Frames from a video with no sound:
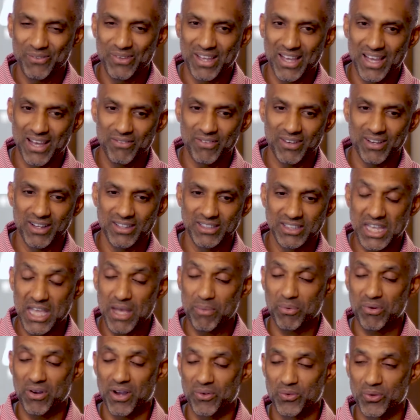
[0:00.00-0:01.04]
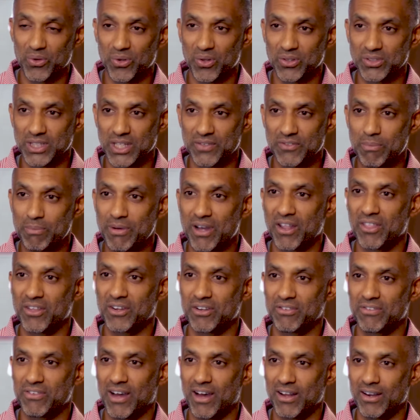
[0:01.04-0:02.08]
we have a uh, campground rules, leave it better than
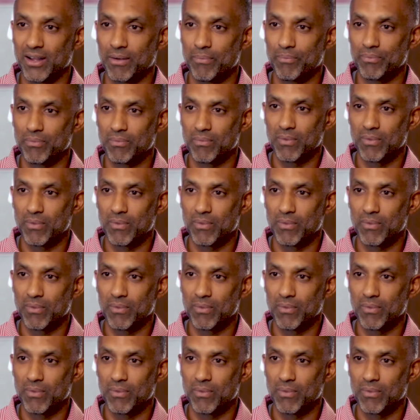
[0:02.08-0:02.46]
you found it.